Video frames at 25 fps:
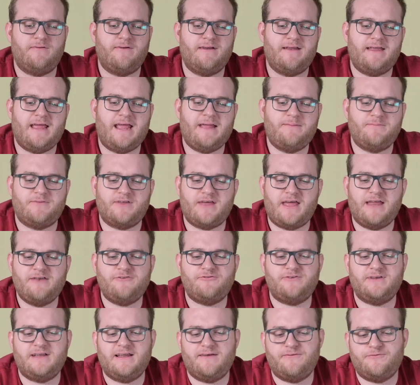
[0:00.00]
are aimed at
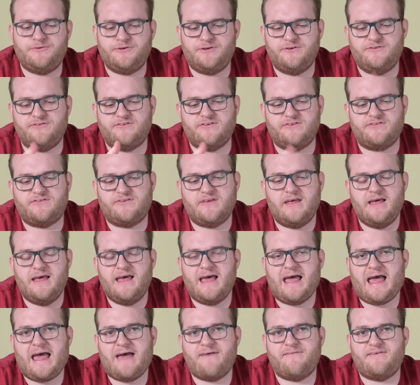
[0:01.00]
entry-level users
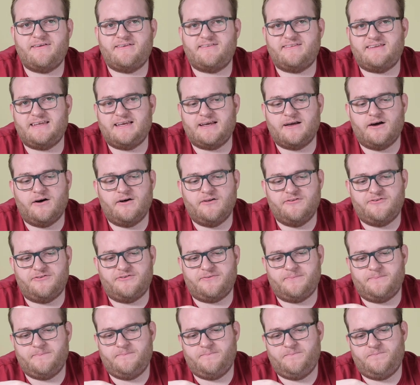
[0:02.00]
have SD
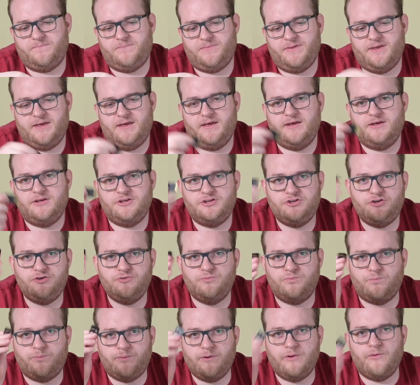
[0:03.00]
cards.
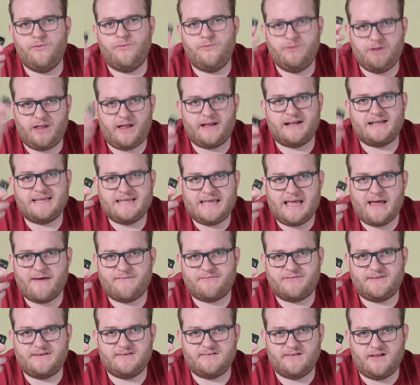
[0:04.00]
You will likely
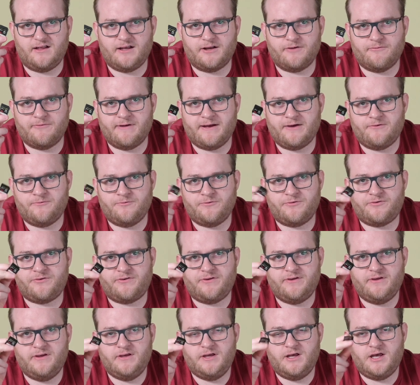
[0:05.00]
have these lying around.
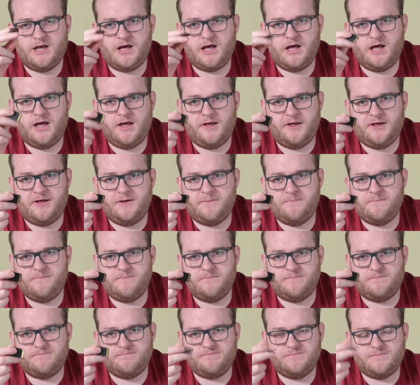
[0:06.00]

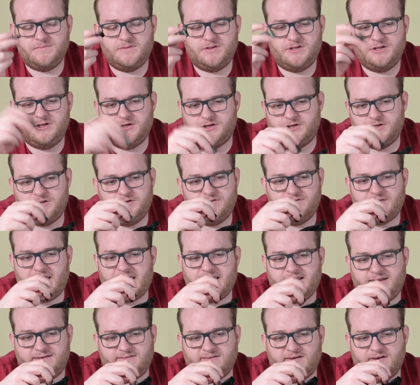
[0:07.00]
You can use
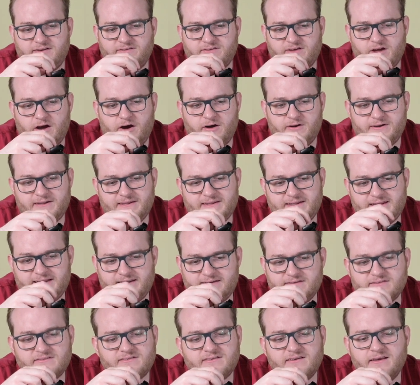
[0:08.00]
any size card in
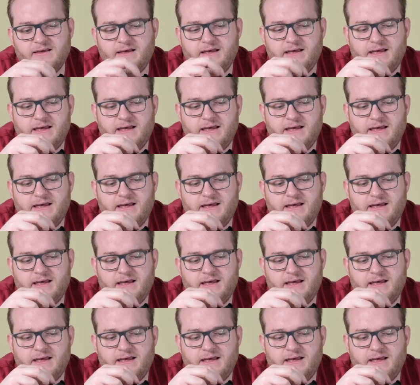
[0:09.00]
these,